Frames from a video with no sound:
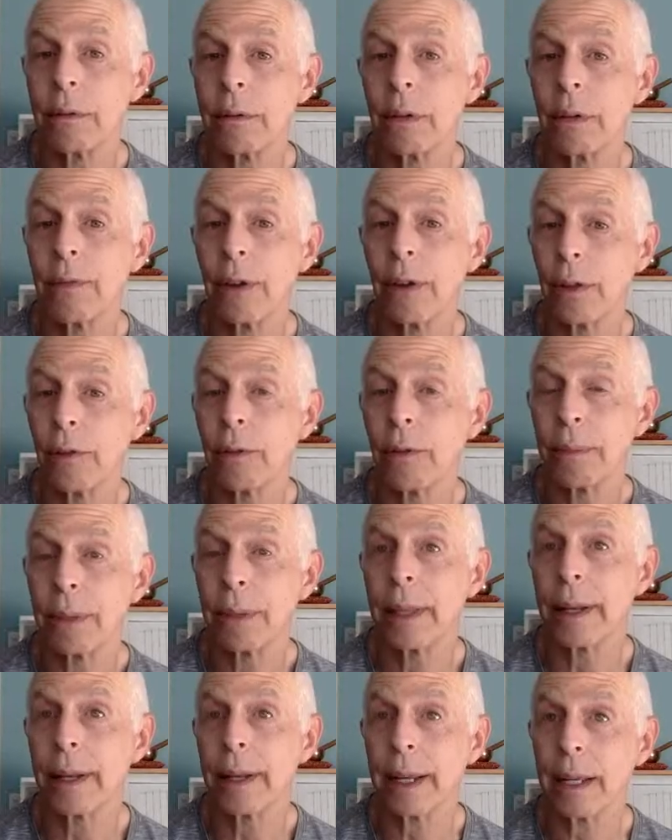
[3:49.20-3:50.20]
to
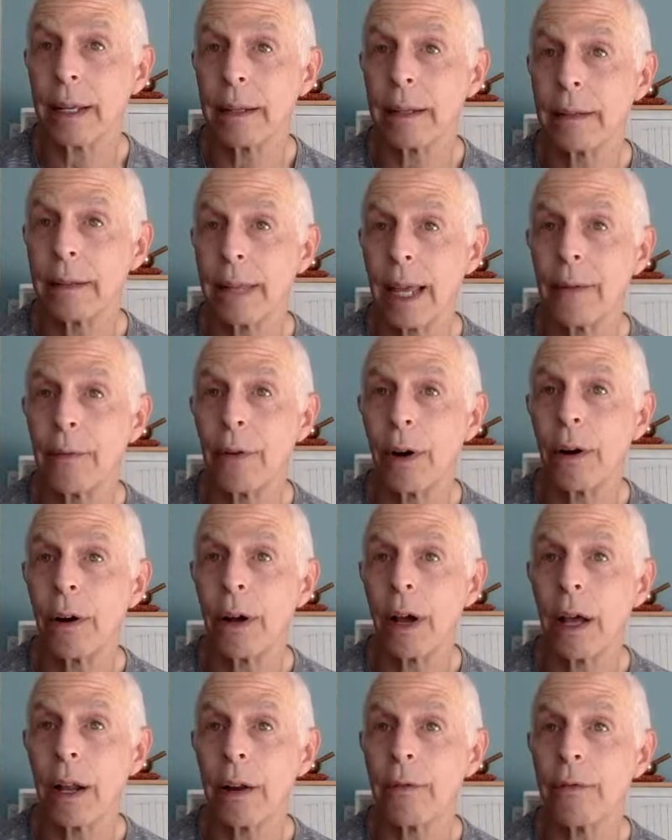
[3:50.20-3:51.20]
vulnerability. They have
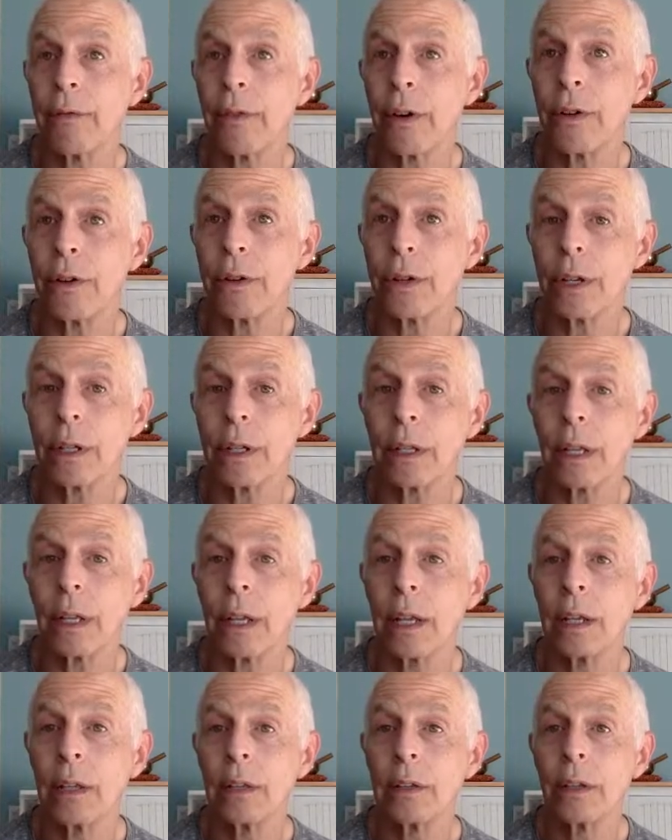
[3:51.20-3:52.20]
an aversion
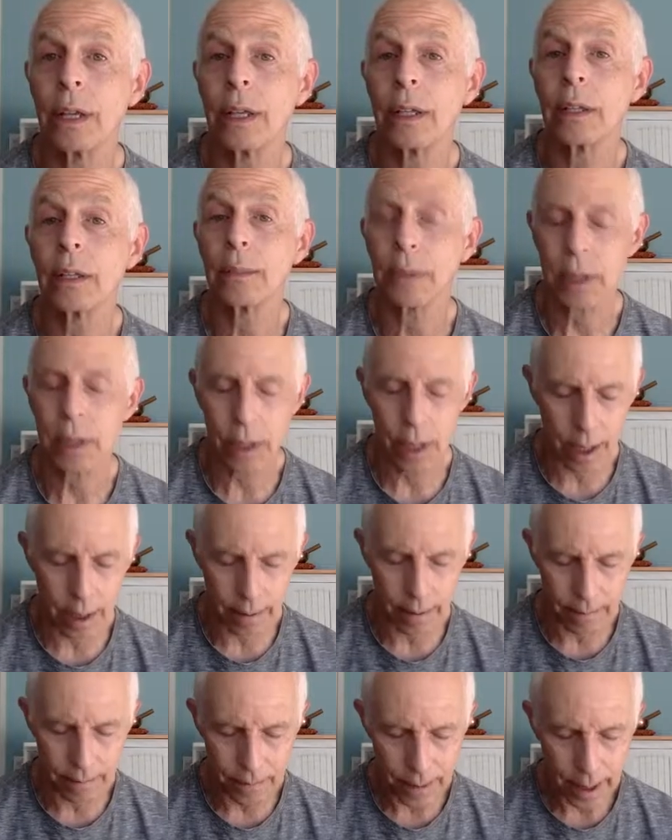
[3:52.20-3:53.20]
to
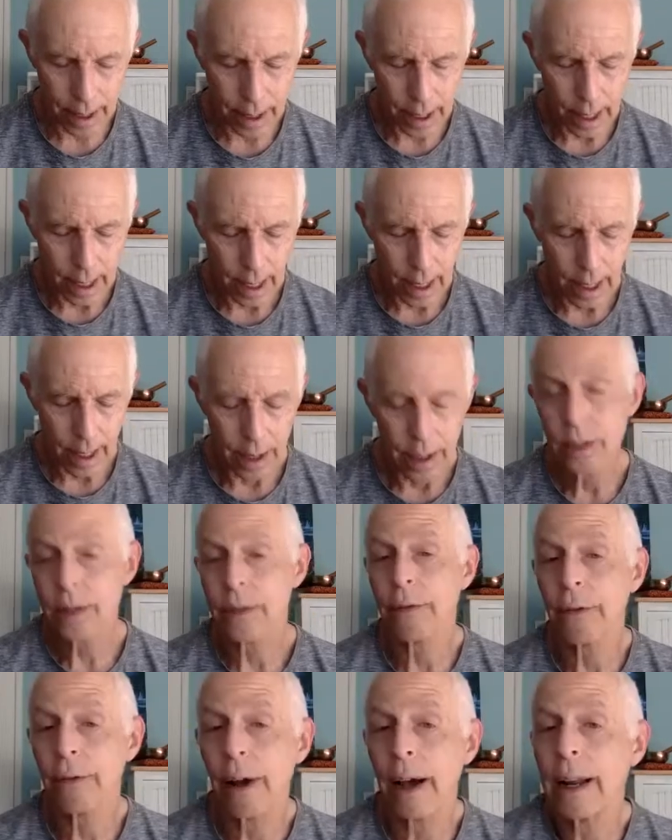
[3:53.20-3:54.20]
intimacy. And there's
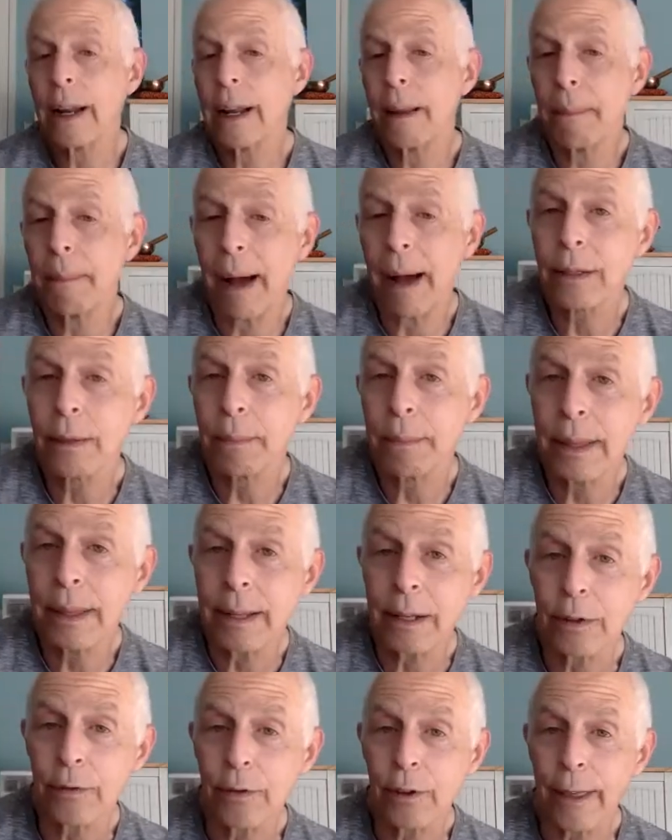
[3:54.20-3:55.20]
a variety of
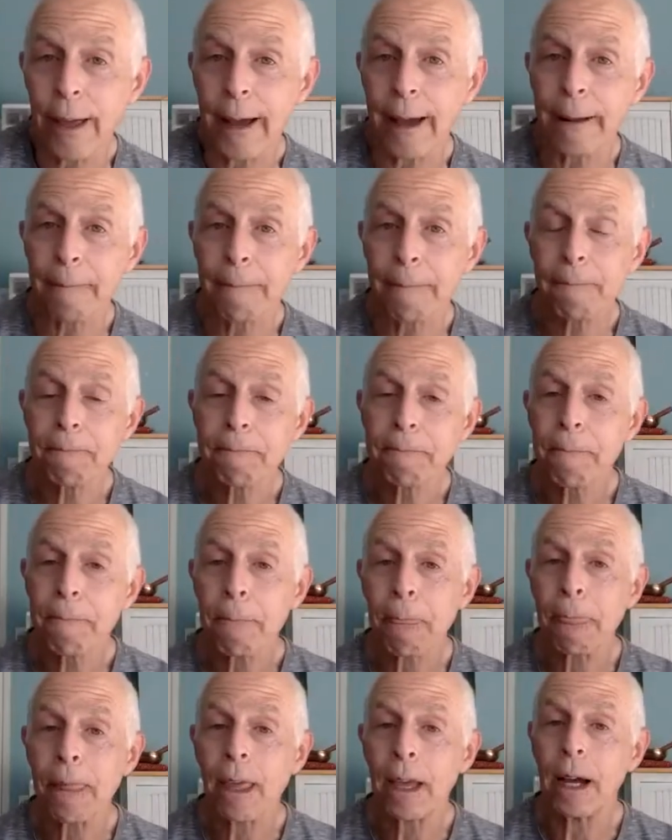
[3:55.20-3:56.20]
possibilities for that.
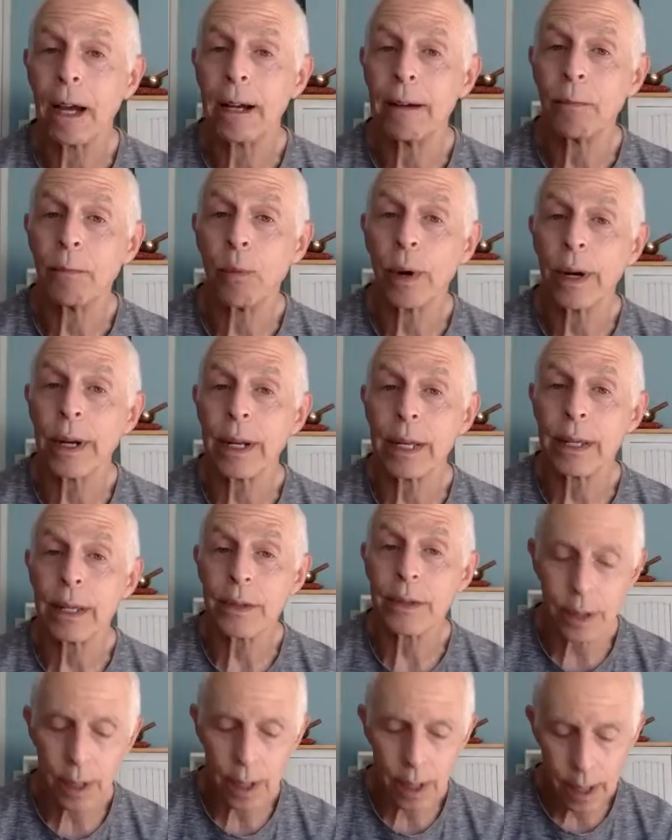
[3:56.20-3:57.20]
One
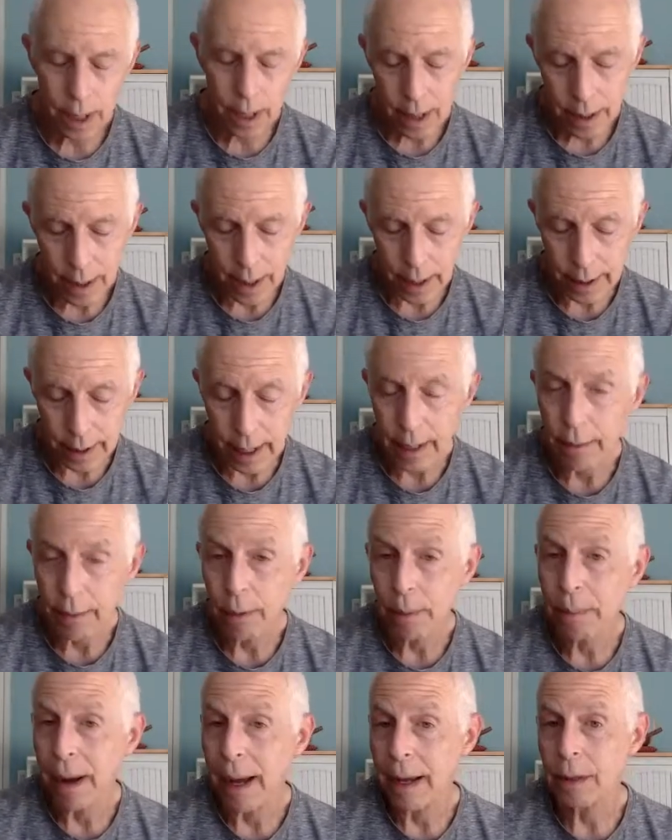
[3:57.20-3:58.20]
is that they
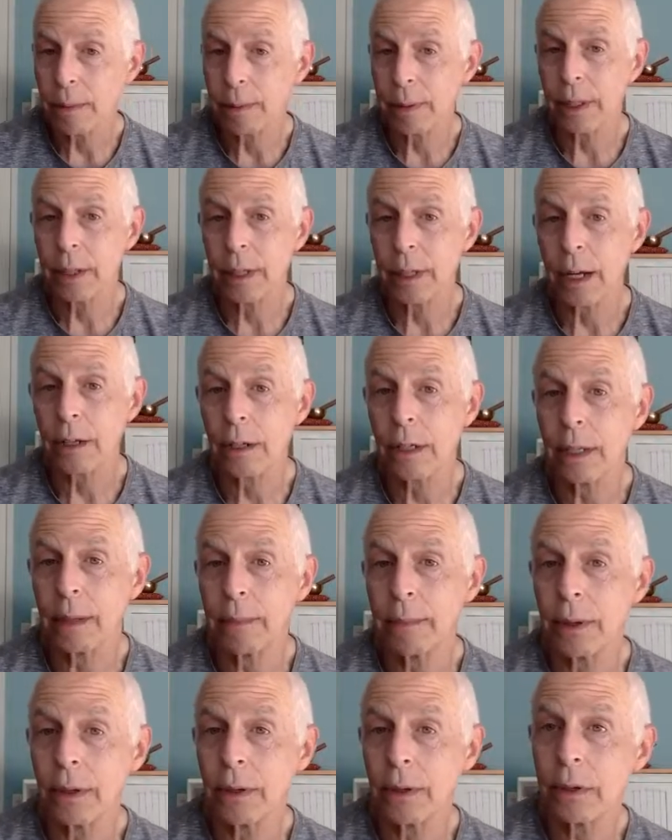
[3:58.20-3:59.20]
were possibly sexually
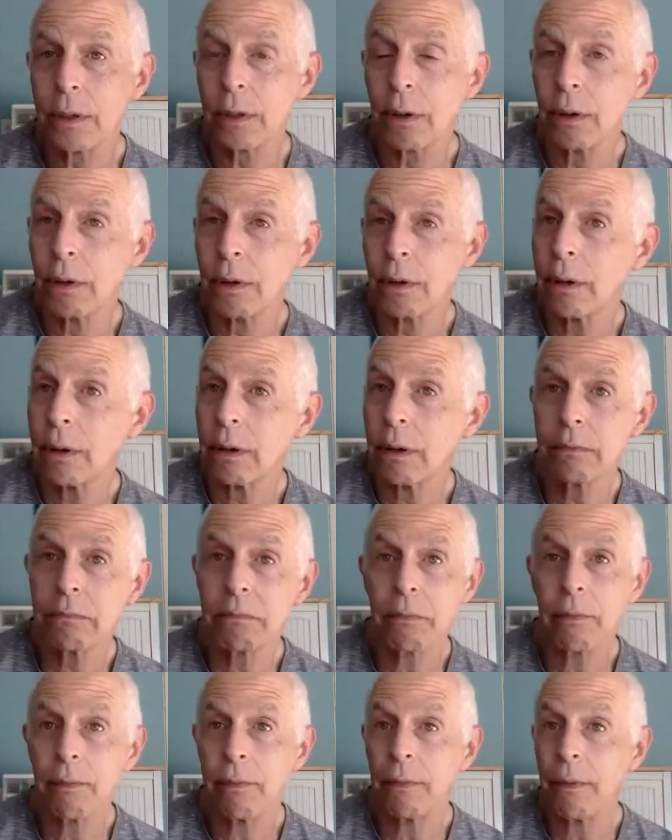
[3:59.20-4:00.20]
abused or
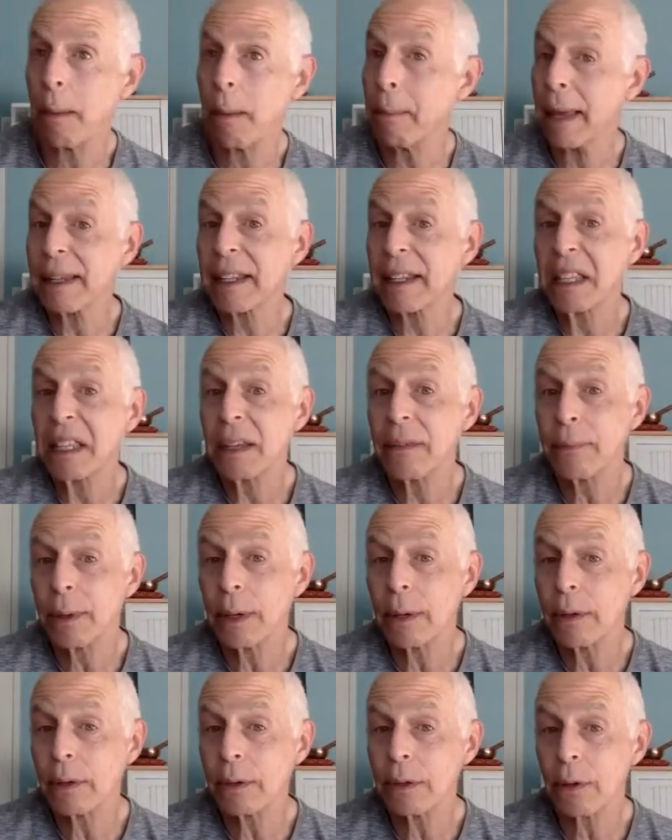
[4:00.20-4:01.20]
mentally
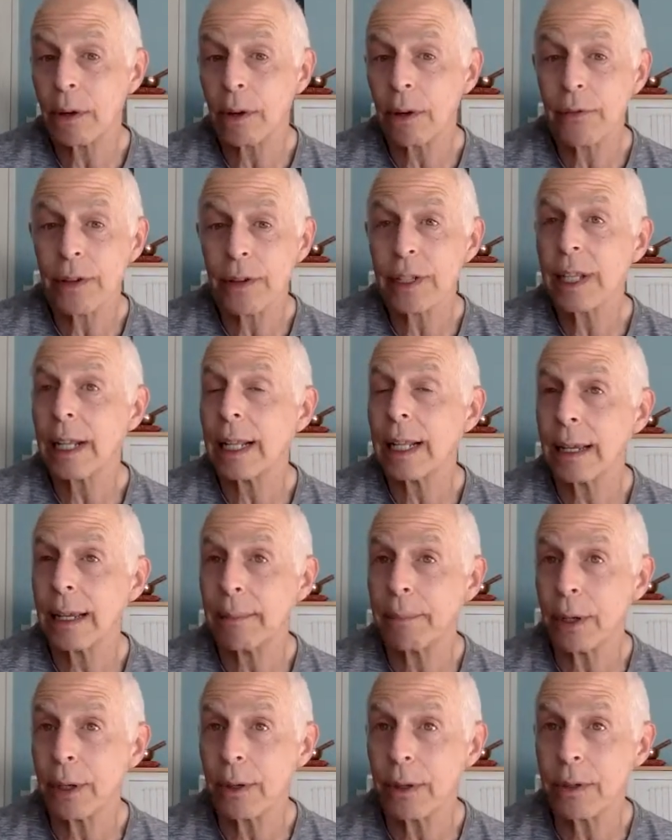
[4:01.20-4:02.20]
abused or physically
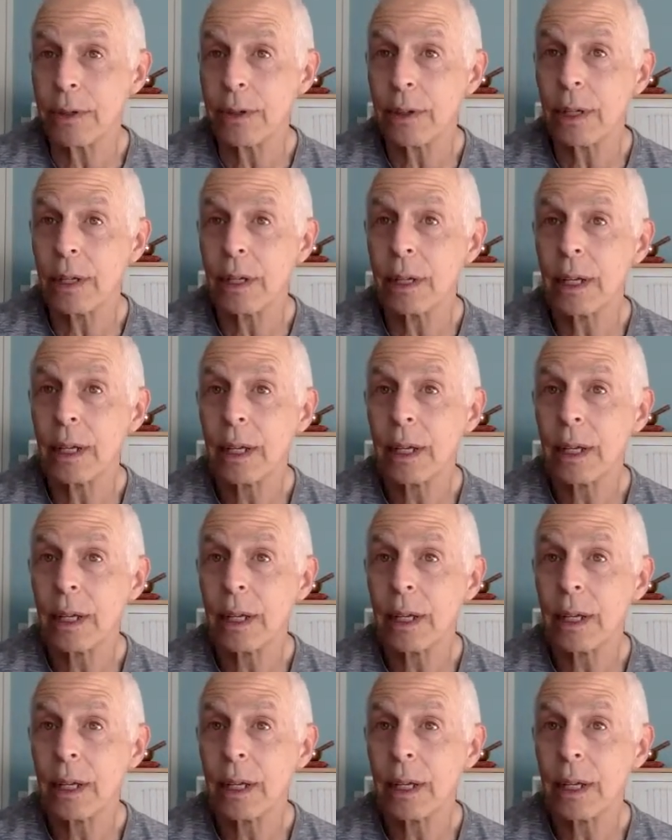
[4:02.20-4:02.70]
abused.